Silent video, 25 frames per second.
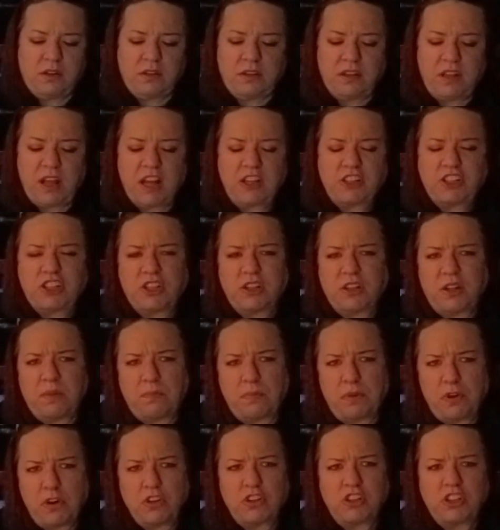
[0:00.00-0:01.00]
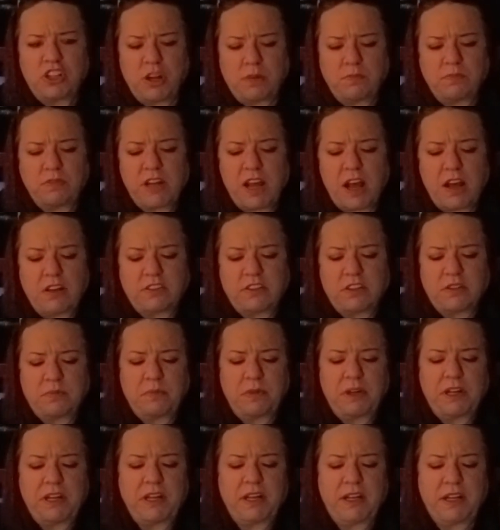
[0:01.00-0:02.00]
The bird jumped out to
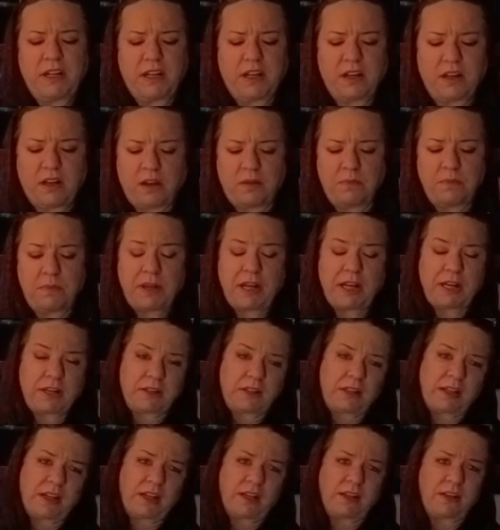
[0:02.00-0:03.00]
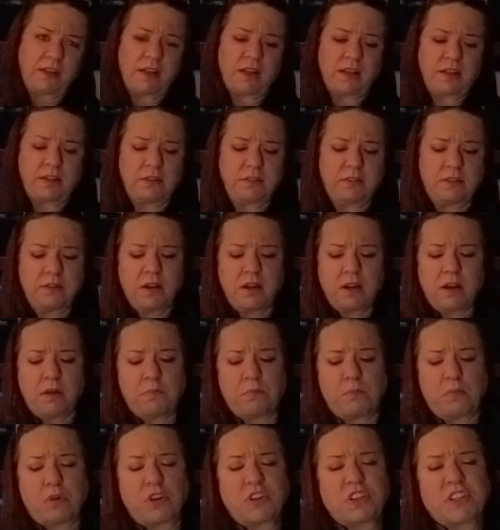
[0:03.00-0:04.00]
me immediately, and
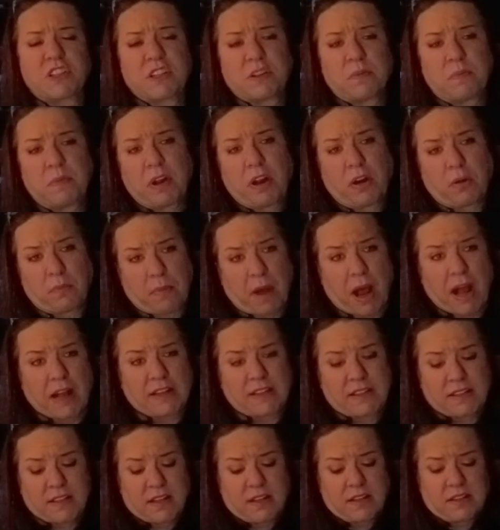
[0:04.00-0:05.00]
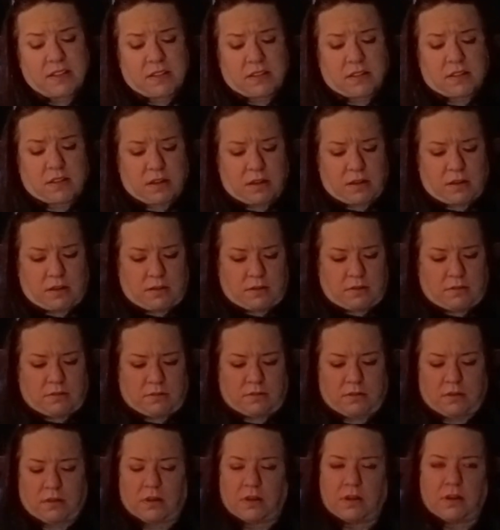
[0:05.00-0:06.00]
birds to me are Pisces.
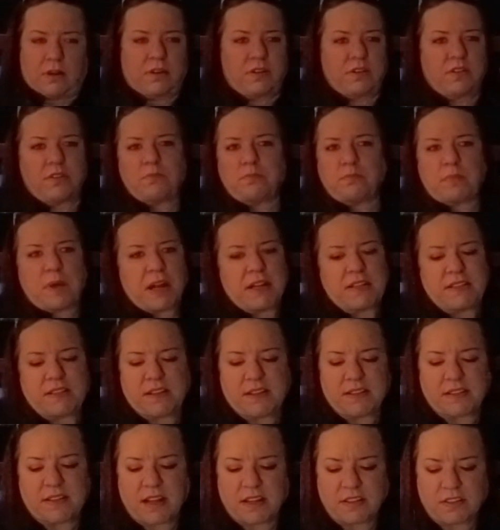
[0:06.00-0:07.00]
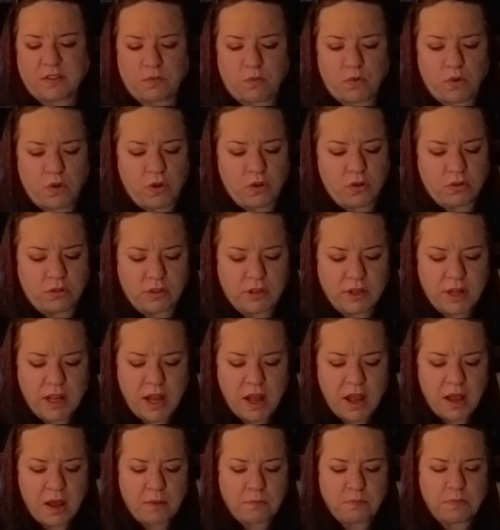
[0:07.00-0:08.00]
Pisces has a role,
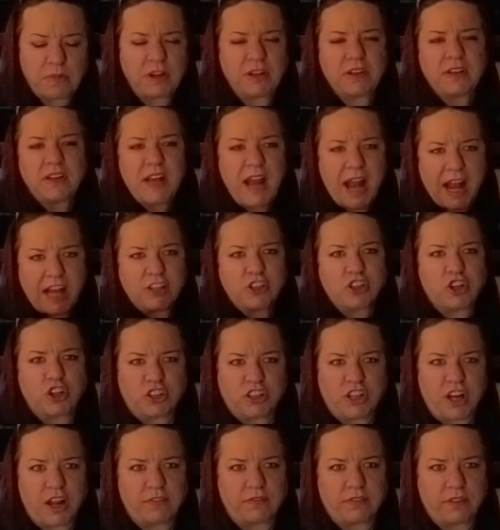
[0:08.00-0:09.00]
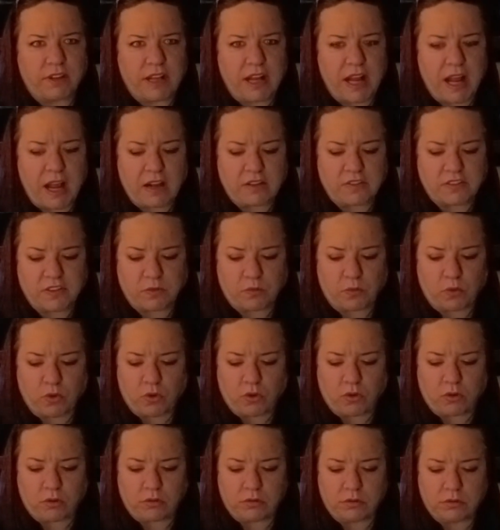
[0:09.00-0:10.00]
but nature definitely has a
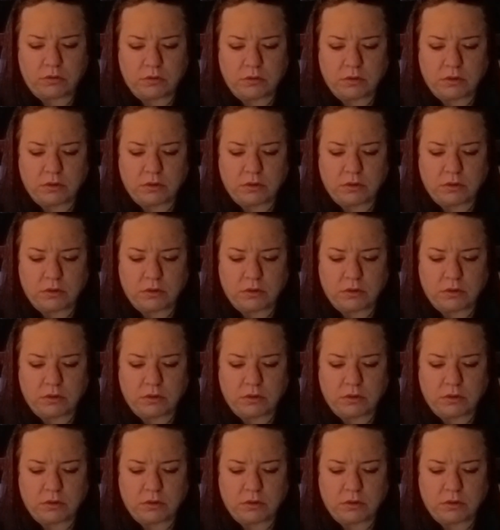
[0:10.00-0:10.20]
role.